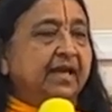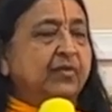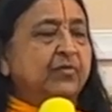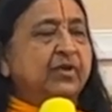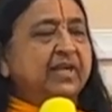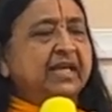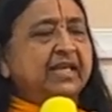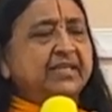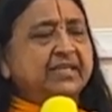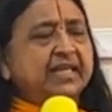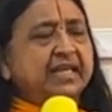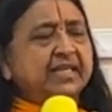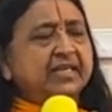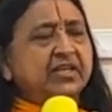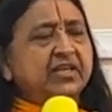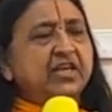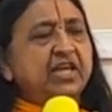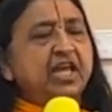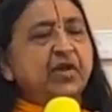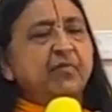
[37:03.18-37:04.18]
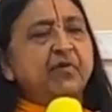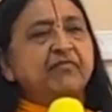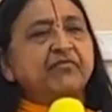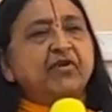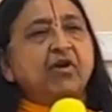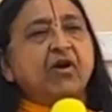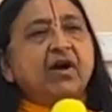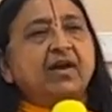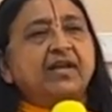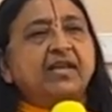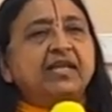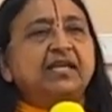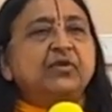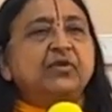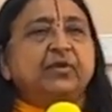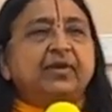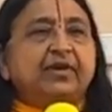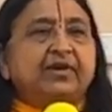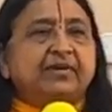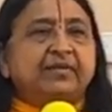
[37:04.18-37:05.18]
And we can take the name of God
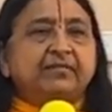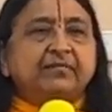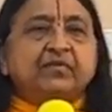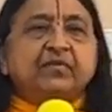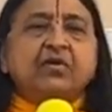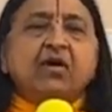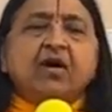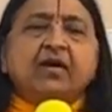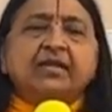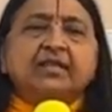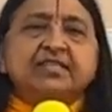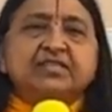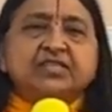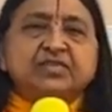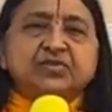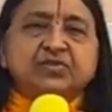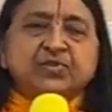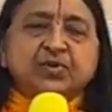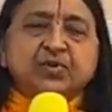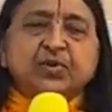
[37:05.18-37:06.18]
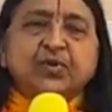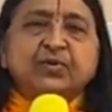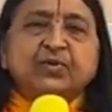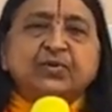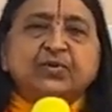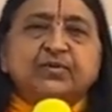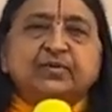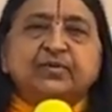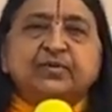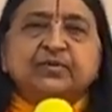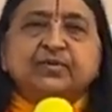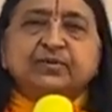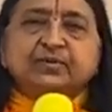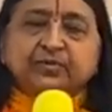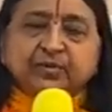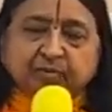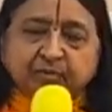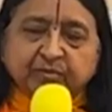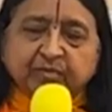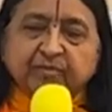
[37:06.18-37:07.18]
anywhere. God is so
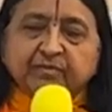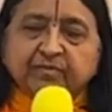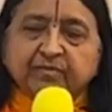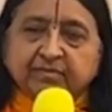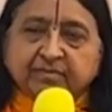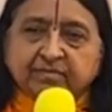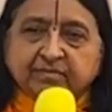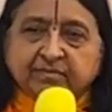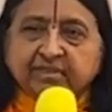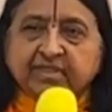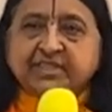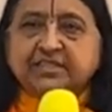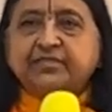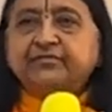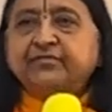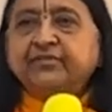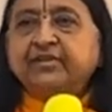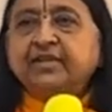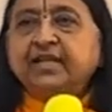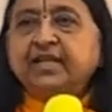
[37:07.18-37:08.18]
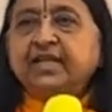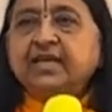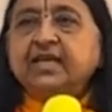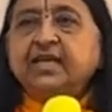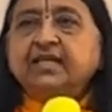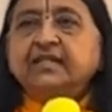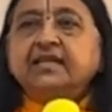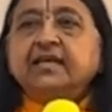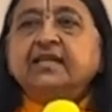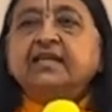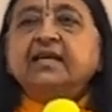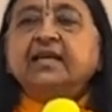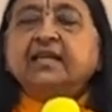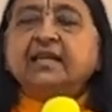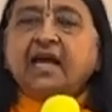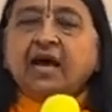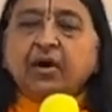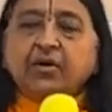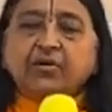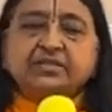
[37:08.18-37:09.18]
merciful that he
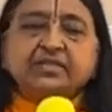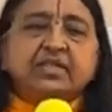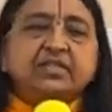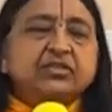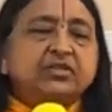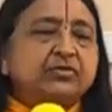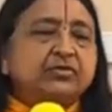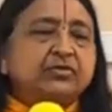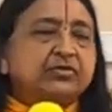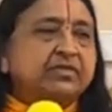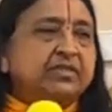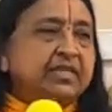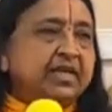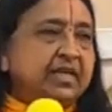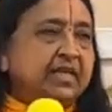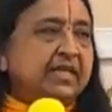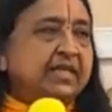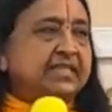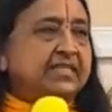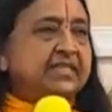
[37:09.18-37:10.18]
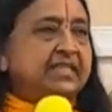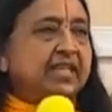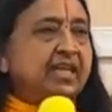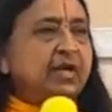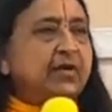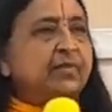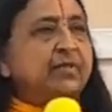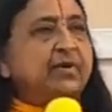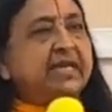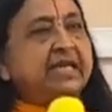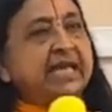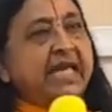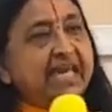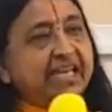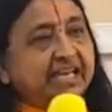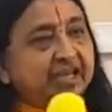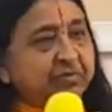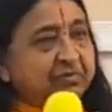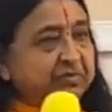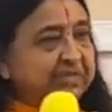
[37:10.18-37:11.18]
allows us to take his name in
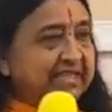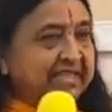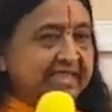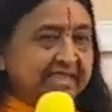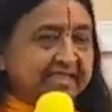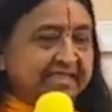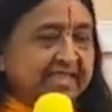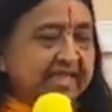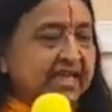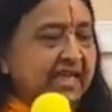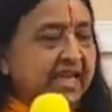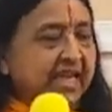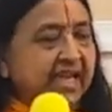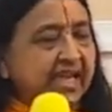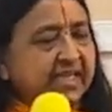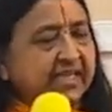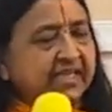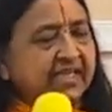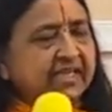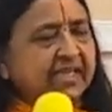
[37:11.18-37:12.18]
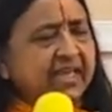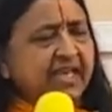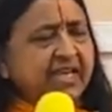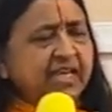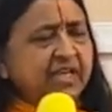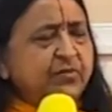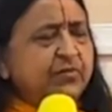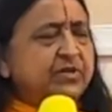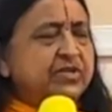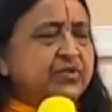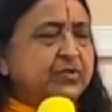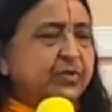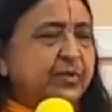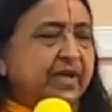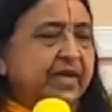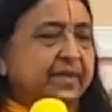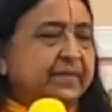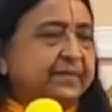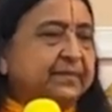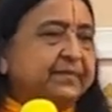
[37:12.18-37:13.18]
any place and in any which
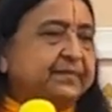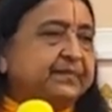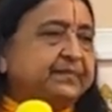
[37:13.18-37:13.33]
way.